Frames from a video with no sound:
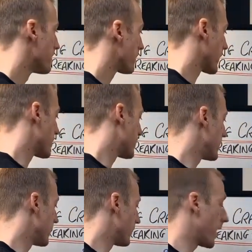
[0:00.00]
See
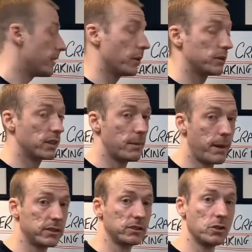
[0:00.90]
if they notice any
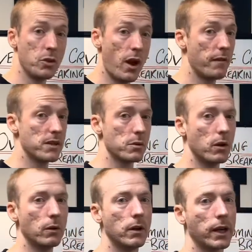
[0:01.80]
patterns that you have as
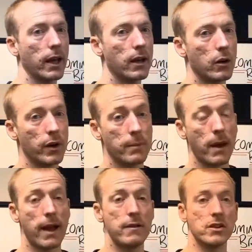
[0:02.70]
well, okay? Or any
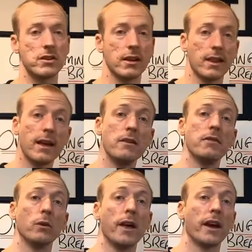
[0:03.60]
behaviors that they
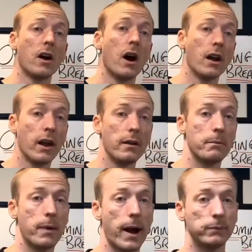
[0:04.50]
feel they can highlight,
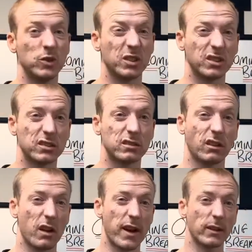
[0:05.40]
perhaps which is
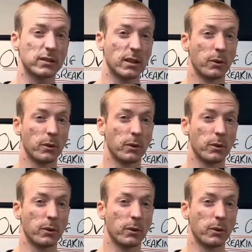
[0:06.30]
kind of outside the box